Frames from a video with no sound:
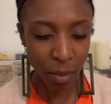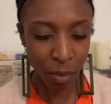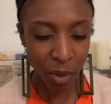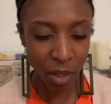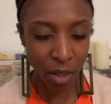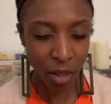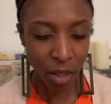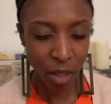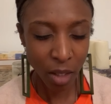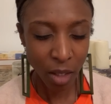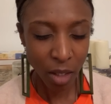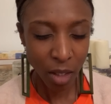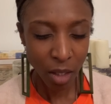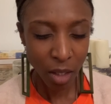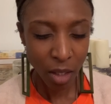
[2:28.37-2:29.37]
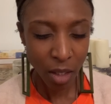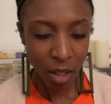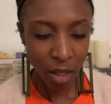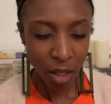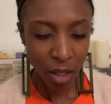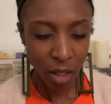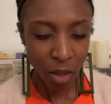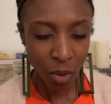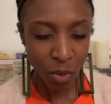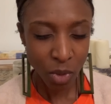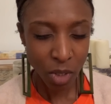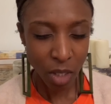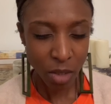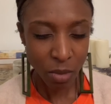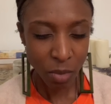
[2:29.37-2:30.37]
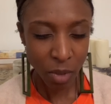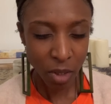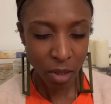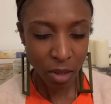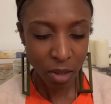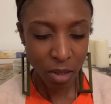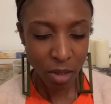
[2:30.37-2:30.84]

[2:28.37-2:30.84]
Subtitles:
but no judgment,